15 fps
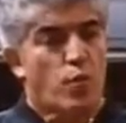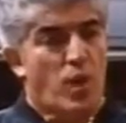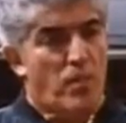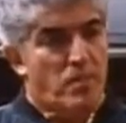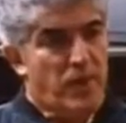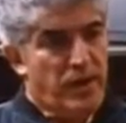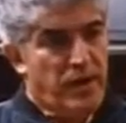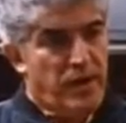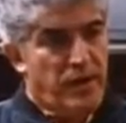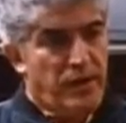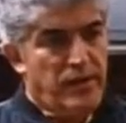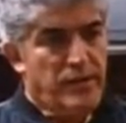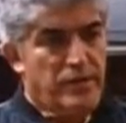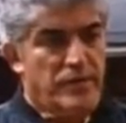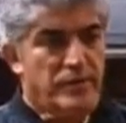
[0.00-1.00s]
What money?
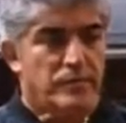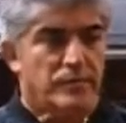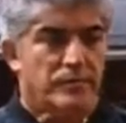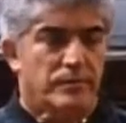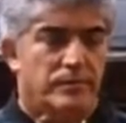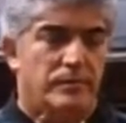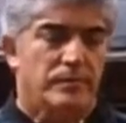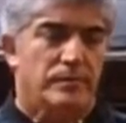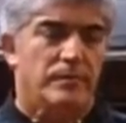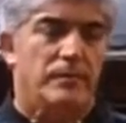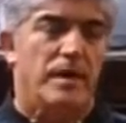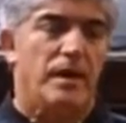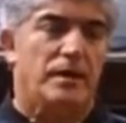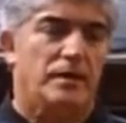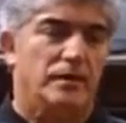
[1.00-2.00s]

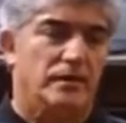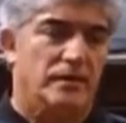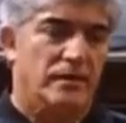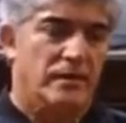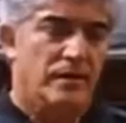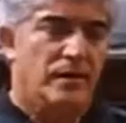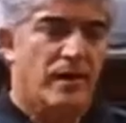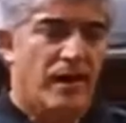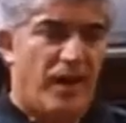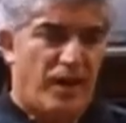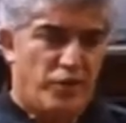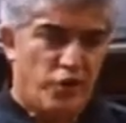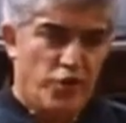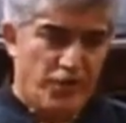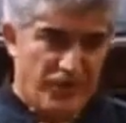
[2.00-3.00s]
Michael,
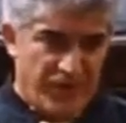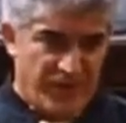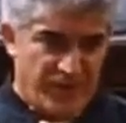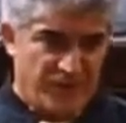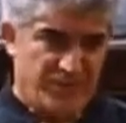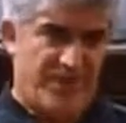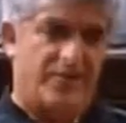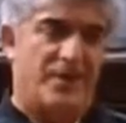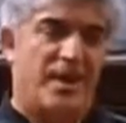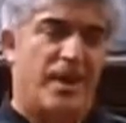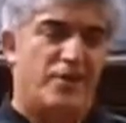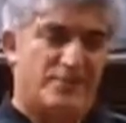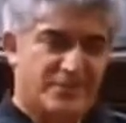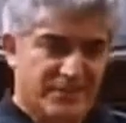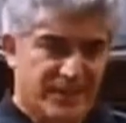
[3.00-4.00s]
I know your father was at your
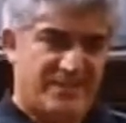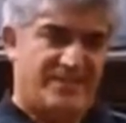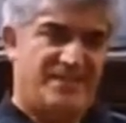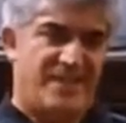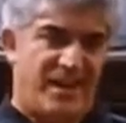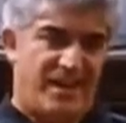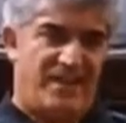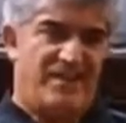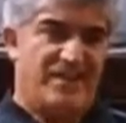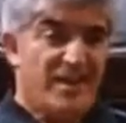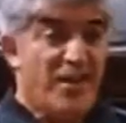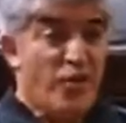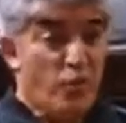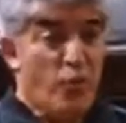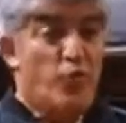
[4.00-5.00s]
house last night
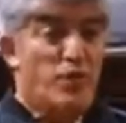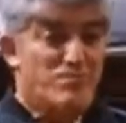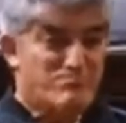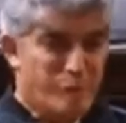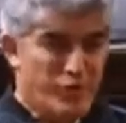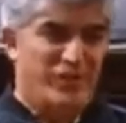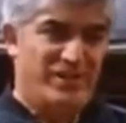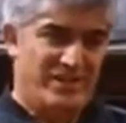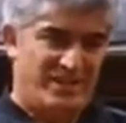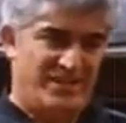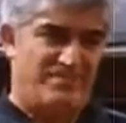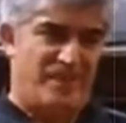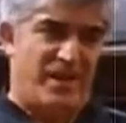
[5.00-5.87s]
with a bullet in his